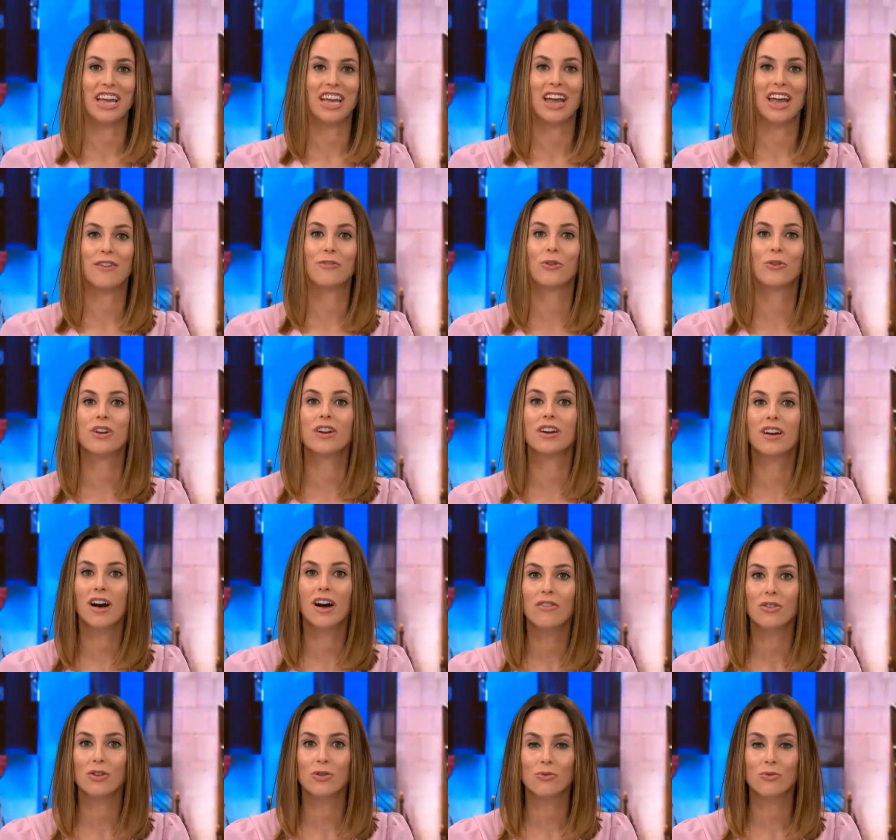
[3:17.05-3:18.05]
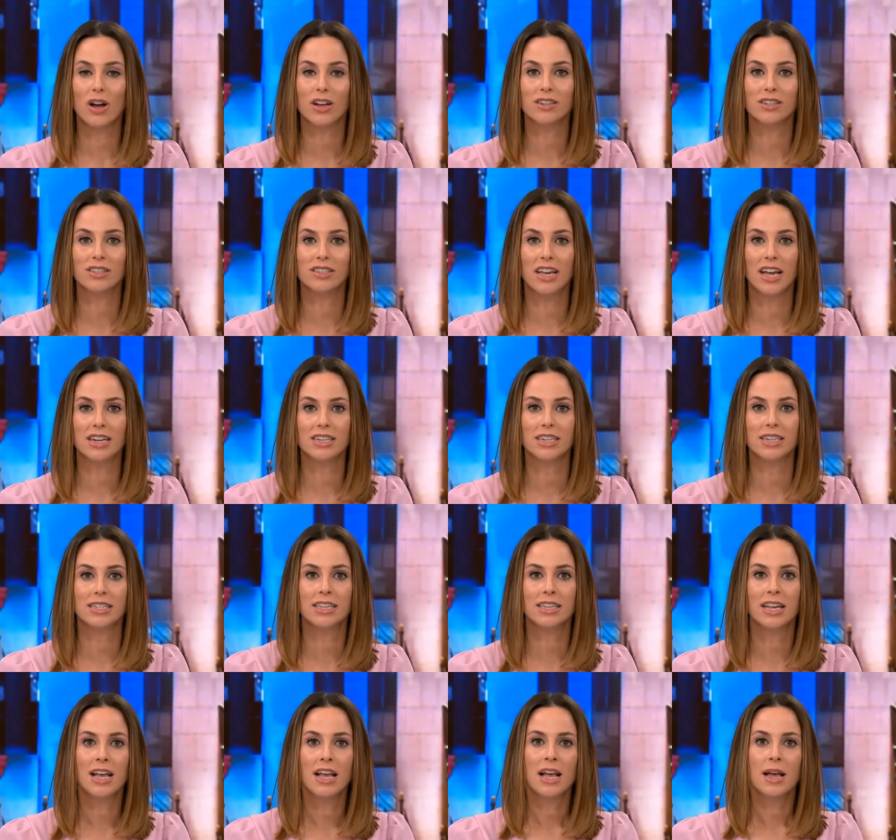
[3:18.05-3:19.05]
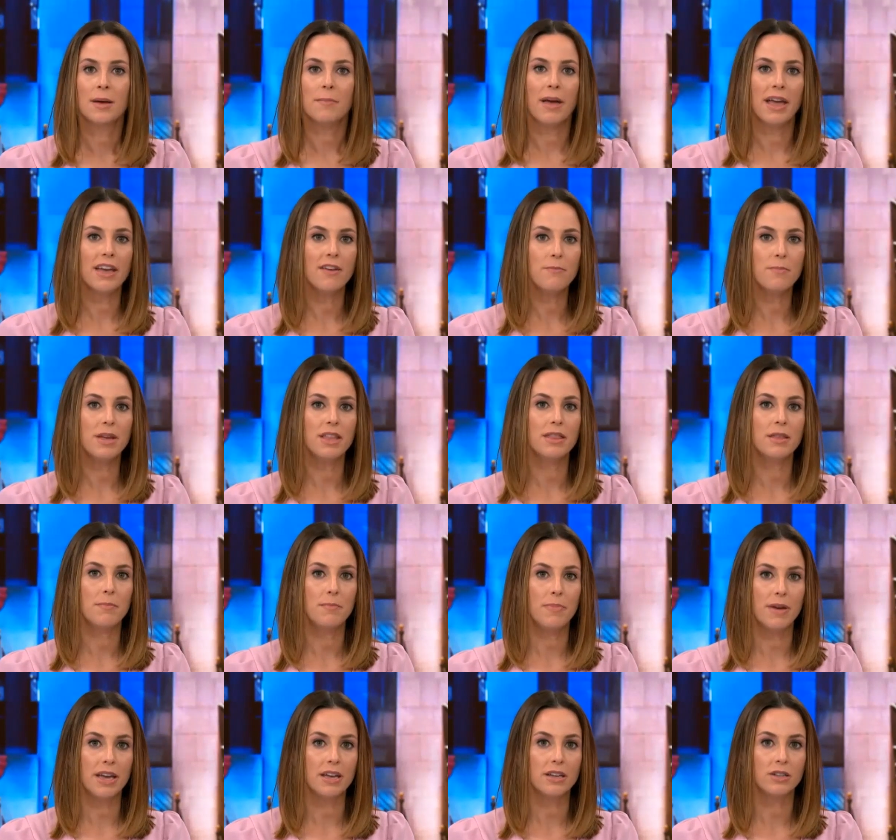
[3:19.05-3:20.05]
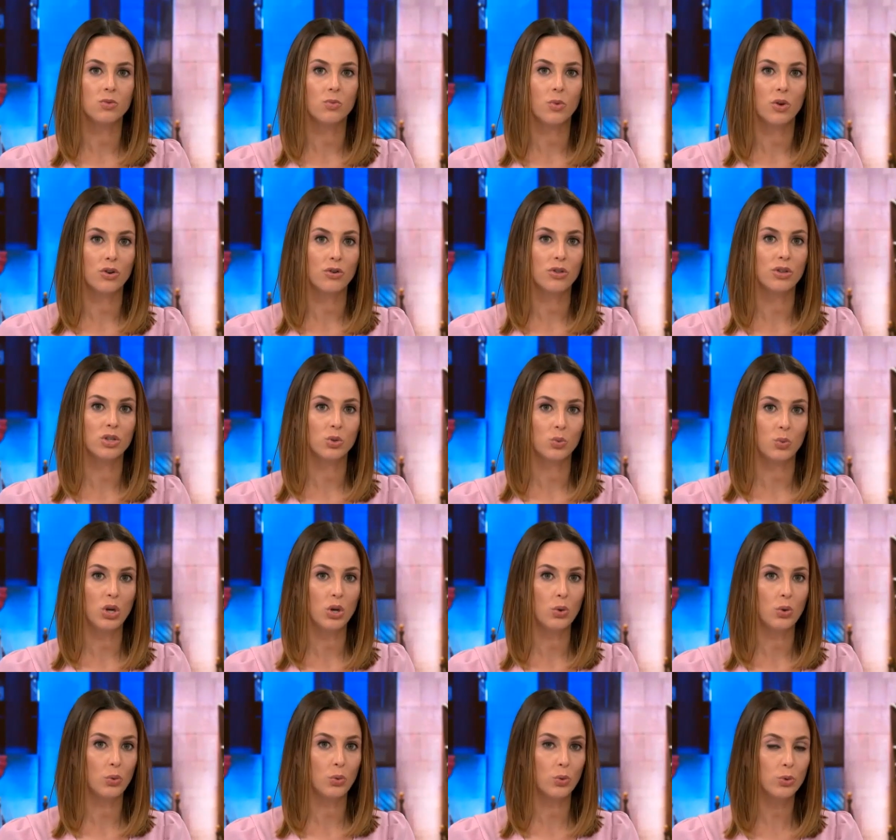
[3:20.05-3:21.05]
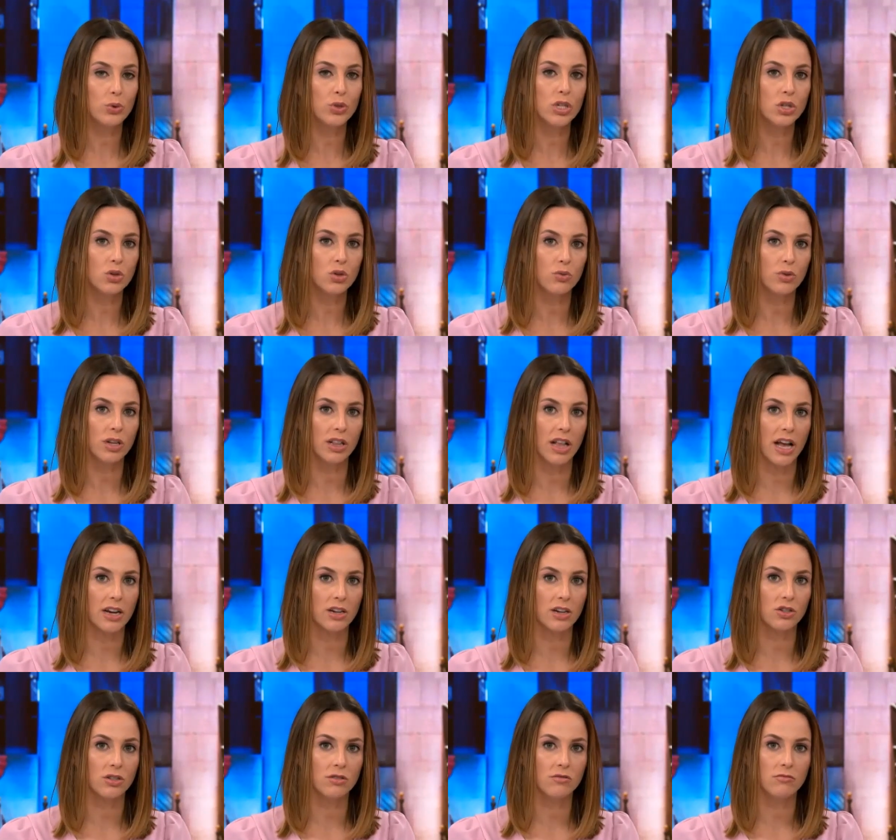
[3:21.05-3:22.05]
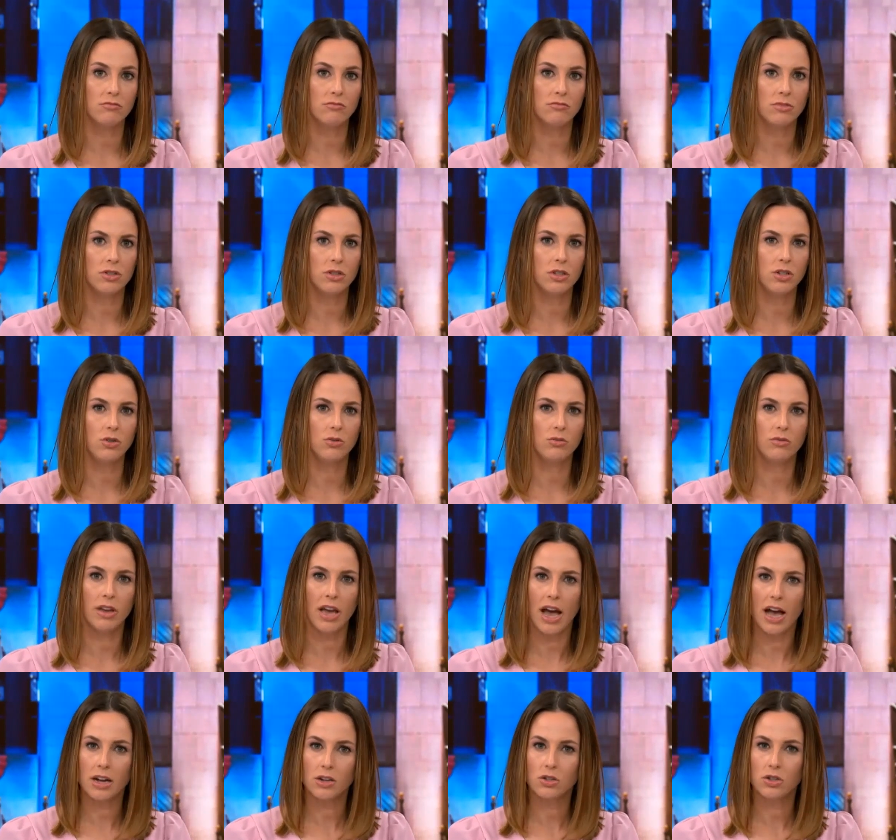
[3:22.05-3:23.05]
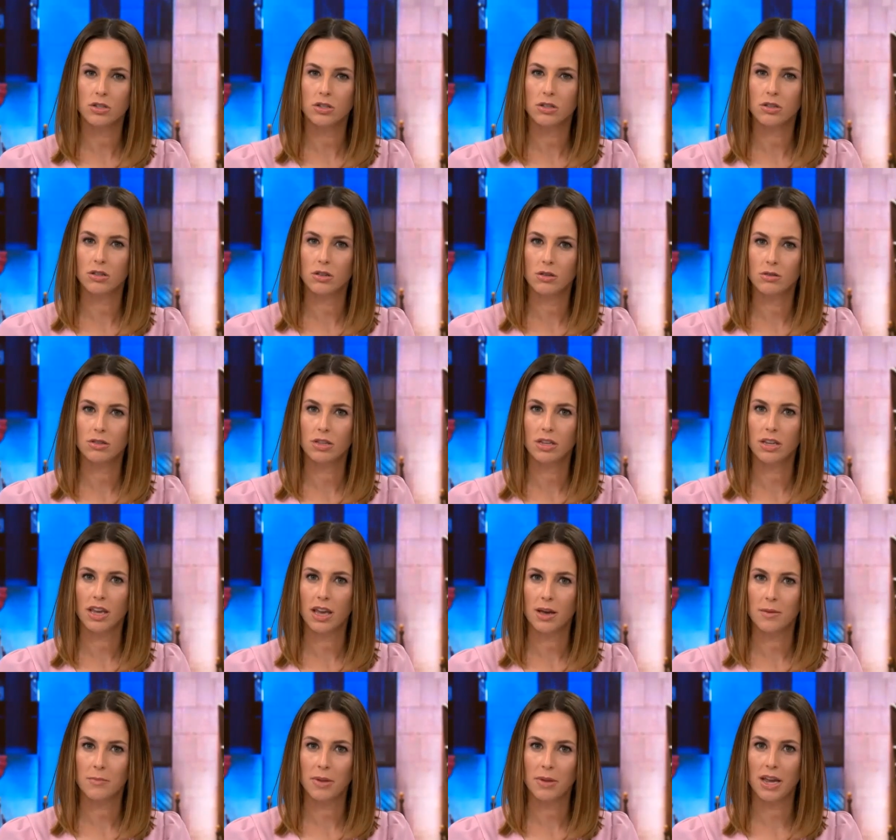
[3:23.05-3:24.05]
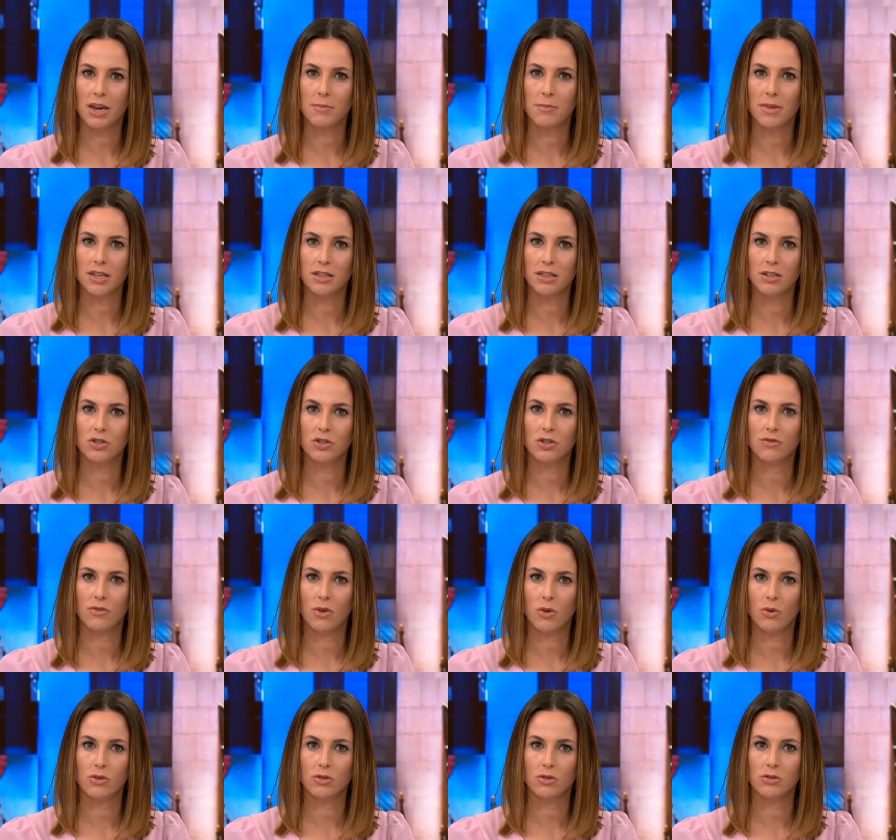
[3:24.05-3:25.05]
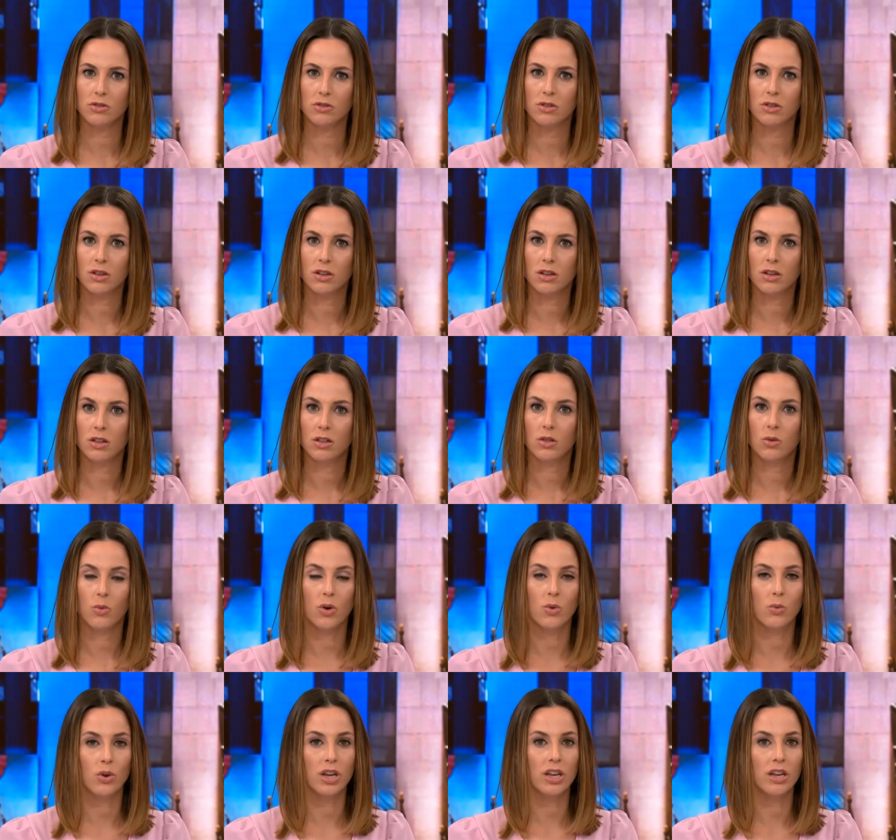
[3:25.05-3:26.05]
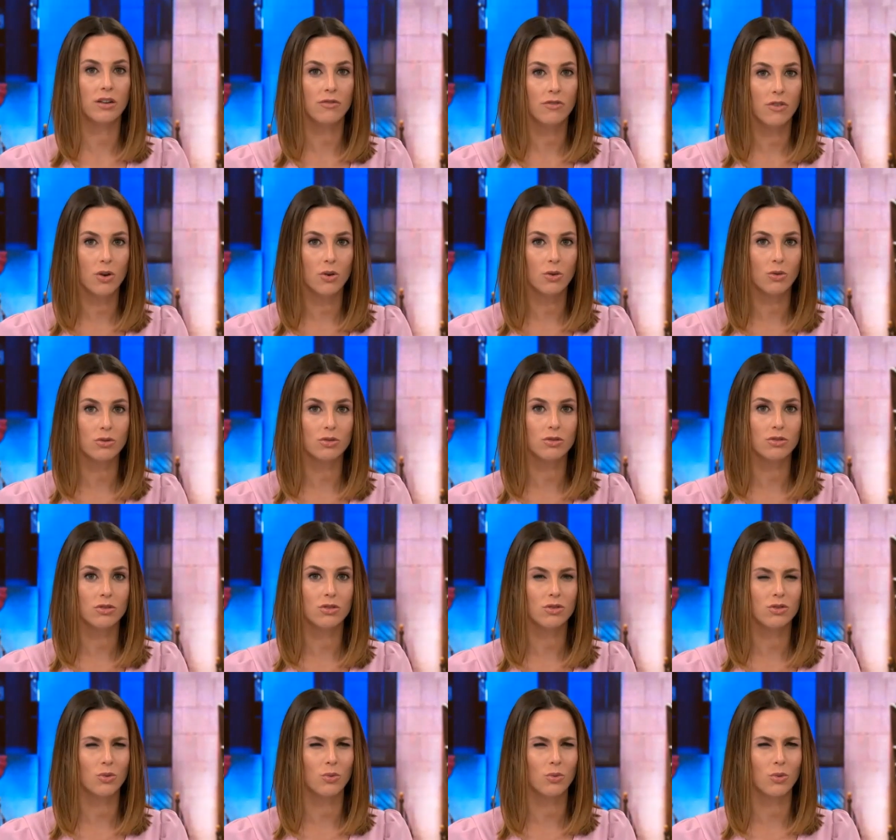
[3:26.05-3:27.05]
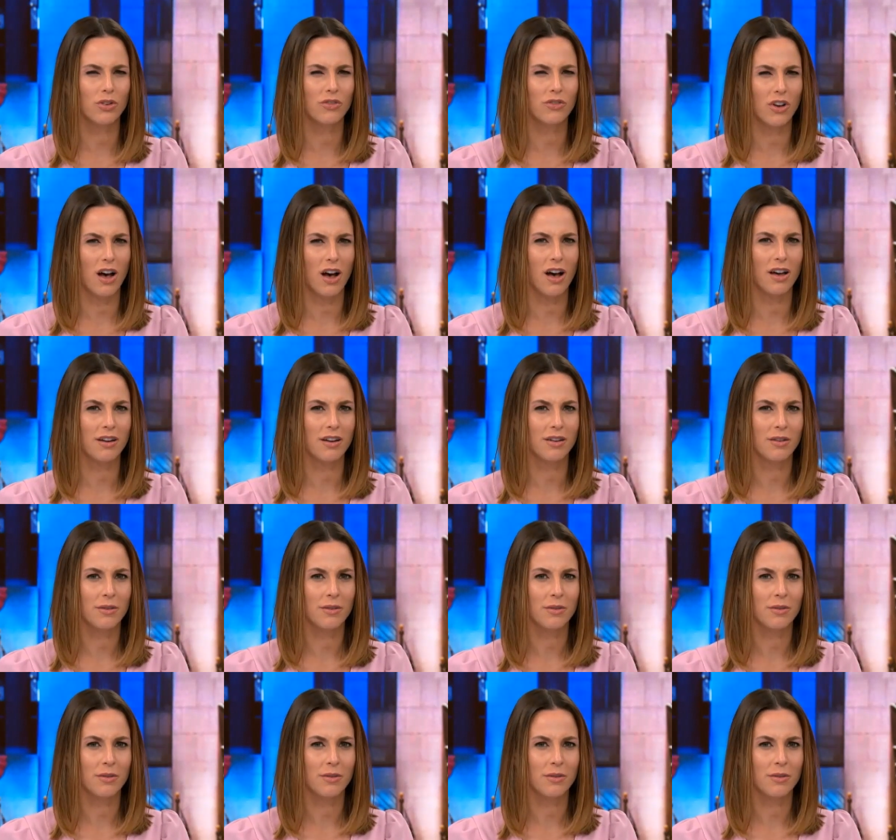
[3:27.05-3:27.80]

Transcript: And Florida Governor Ron DeSantis may have been the biggest winner this week, cruising to re-election. Did you catch his closing campaign message to voters? The one where he invokes the word of God.